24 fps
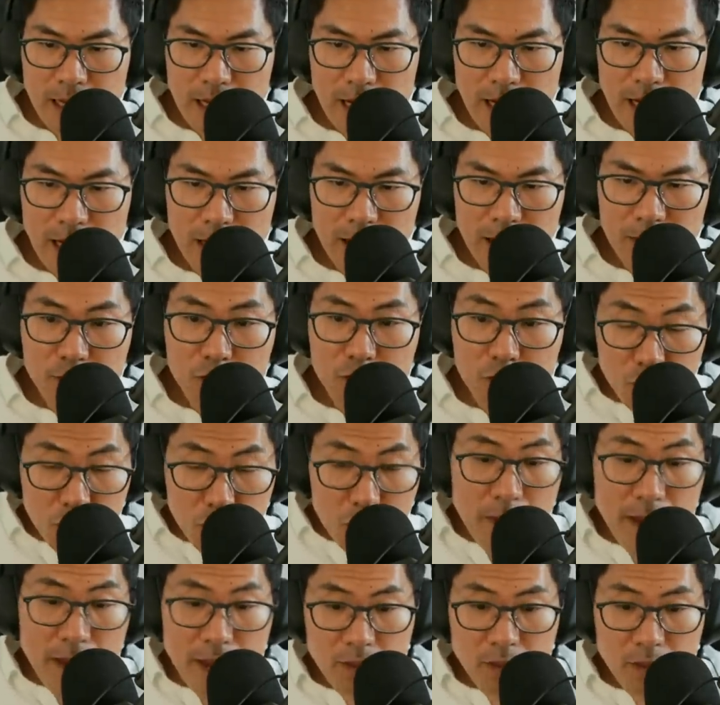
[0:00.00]
So the
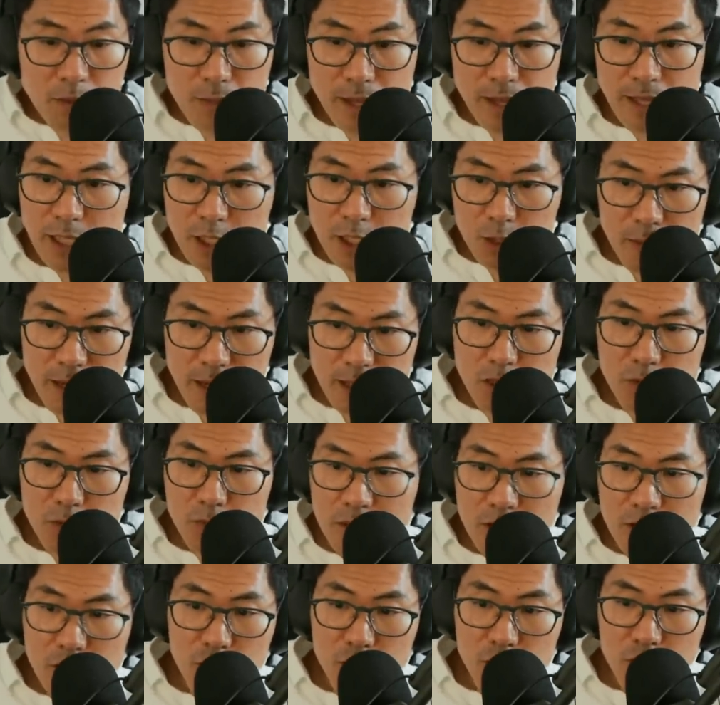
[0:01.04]
man that many expect to be
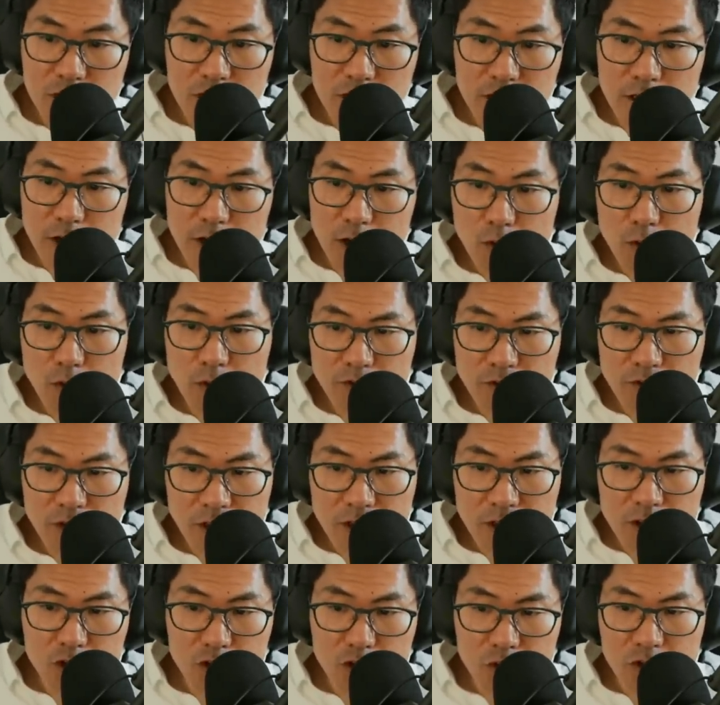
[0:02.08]
the new CEO of
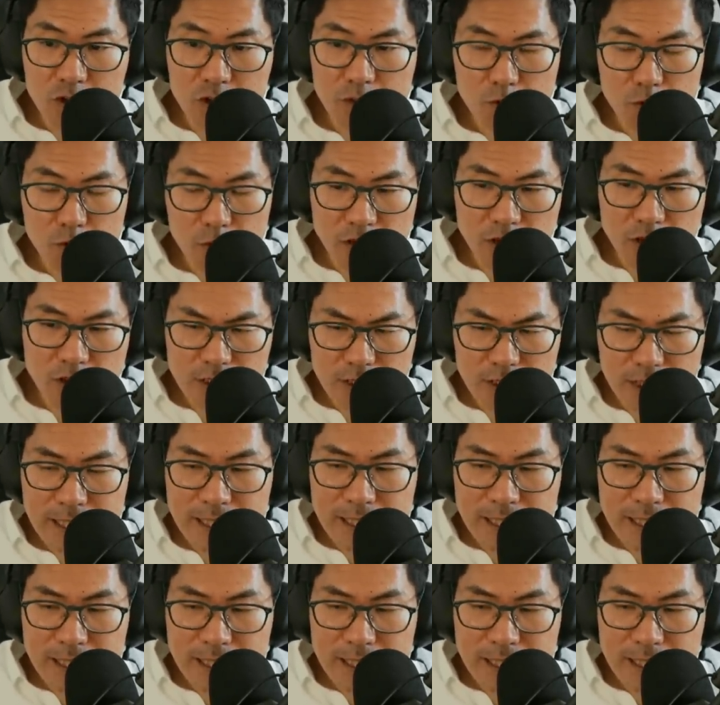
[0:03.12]
non-insurance operations, he